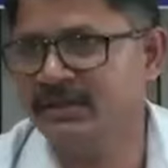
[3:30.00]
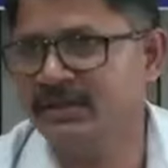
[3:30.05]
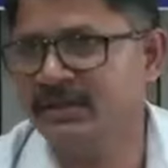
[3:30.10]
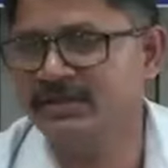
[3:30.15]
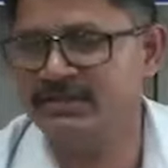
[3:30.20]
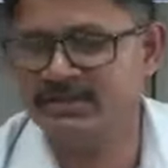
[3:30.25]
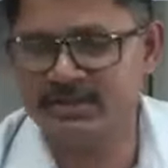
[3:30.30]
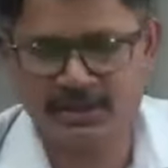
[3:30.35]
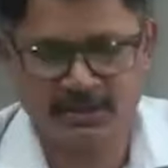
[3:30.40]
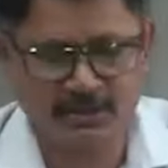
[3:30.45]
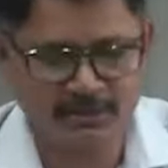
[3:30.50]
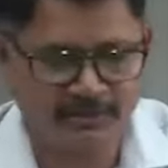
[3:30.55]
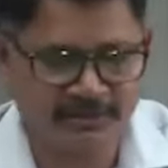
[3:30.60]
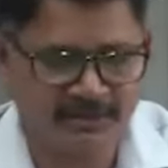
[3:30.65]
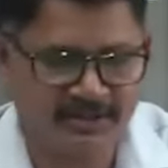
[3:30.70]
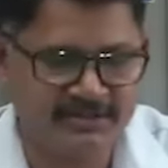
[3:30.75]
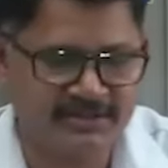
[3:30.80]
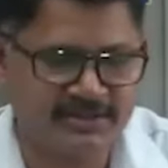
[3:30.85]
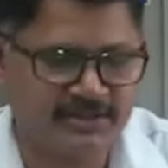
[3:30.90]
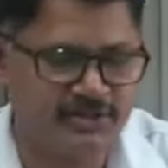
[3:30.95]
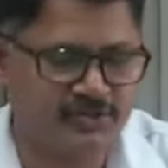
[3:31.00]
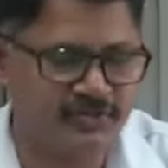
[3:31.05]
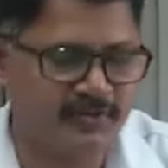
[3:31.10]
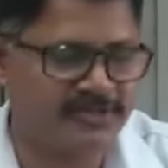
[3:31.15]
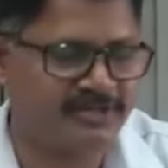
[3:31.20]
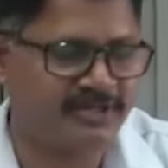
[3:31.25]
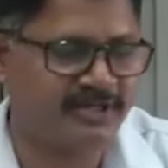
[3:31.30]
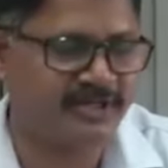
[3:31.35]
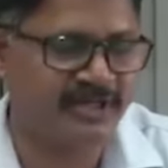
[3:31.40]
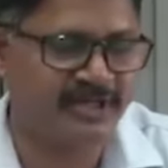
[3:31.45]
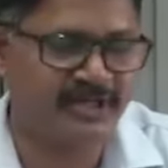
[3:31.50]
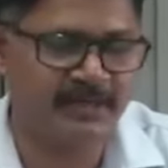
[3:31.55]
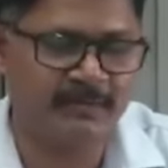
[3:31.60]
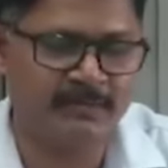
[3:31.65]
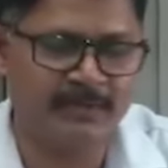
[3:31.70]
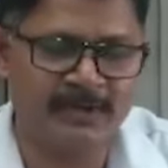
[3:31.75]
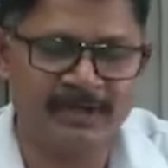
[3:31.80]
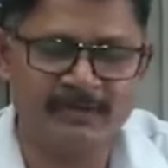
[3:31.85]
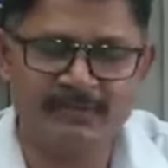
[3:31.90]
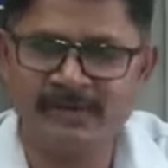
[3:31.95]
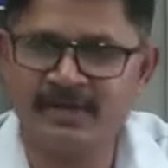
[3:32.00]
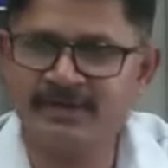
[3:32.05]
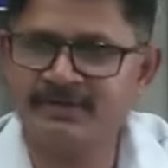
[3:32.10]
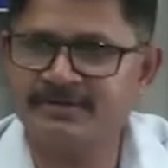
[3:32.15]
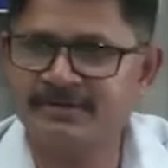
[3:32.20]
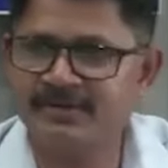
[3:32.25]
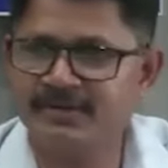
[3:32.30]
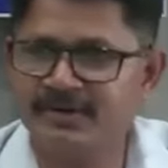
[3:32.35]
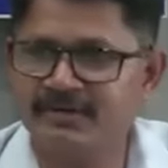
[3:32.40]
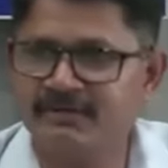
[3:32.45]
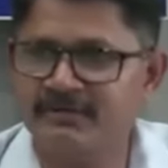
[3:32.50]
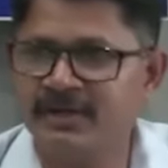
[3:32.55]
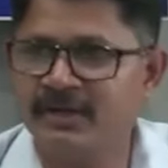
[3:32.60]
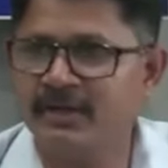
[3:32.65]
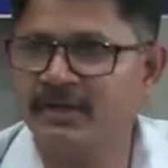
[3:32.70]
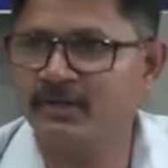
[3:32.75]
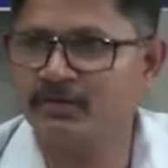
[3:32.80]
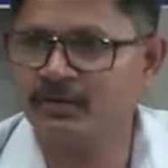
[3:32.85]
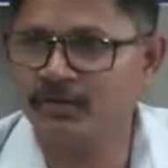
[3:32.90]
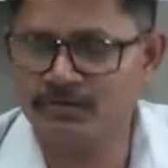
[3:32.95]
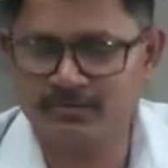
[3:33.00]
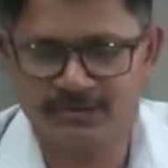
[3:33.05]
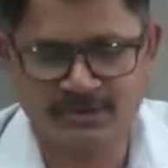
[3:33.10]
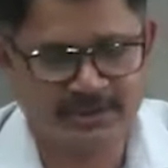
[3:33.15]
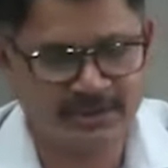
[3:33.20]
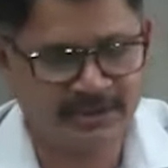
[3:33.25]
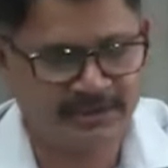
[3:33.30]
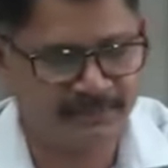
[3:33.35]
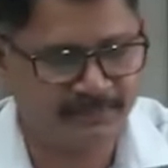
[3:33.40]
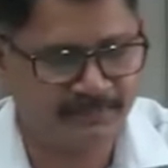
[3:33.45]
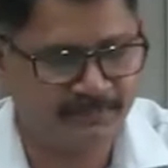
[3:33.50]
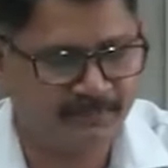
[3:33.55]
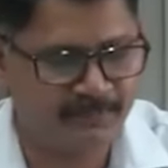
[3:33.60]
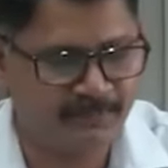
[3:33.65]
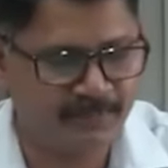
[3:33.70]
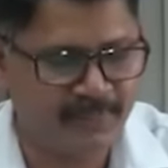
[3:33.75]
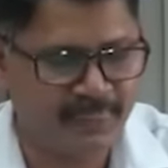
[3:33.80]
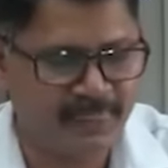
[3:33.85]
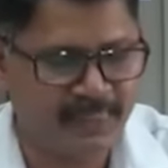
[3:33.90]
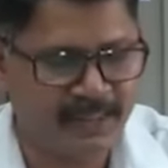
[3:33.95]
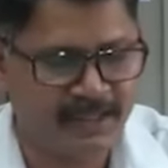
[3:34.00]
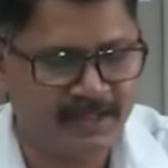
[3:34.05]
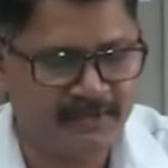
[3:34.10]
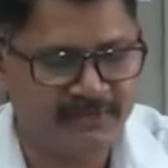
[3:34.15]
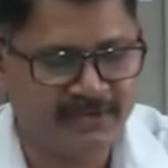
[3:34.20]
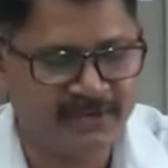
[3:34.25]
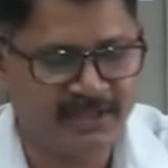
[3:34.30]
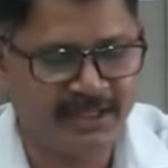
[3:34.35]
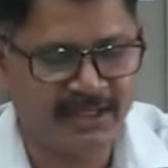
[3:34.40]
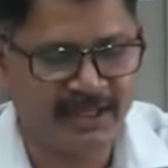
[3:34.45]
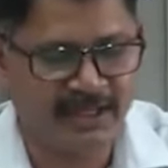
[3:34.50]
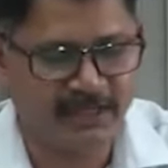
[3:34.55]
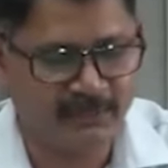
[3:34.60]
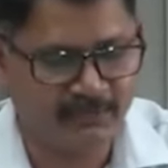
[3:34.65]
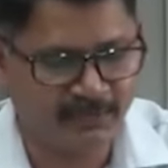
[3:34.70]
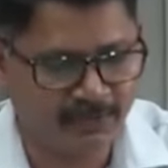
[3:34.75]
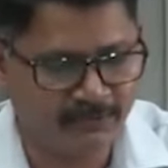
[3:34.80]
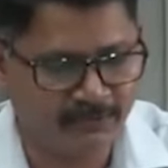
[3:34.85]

the security situation and deployment very closely with the help